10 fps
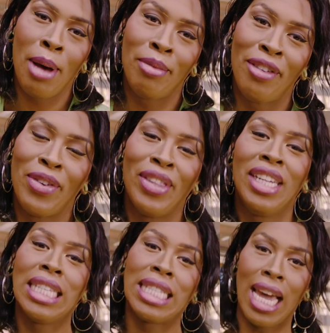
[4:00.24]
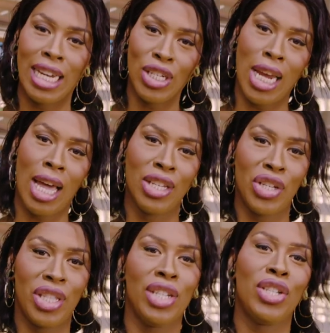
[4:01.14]
mama for the design
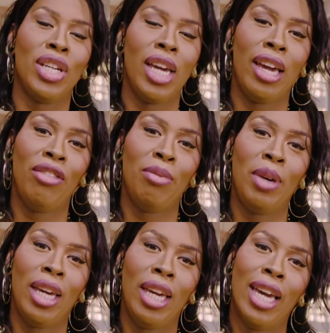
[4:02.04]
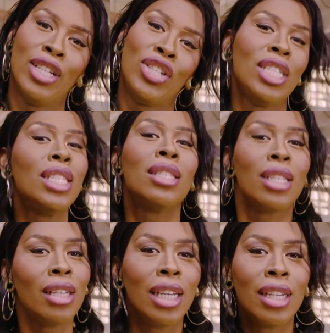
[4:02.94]
challenge that she gave me. And she
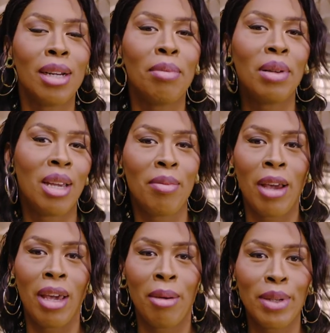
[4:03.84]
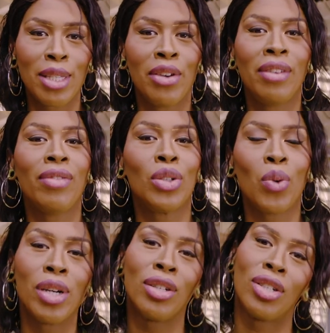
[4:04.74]
still ended up playing my episode of the
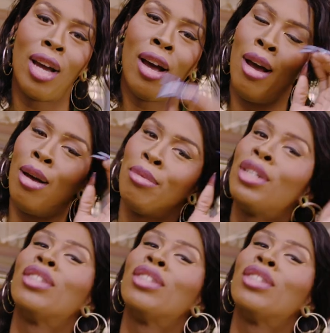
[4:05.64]
TWIRCH shop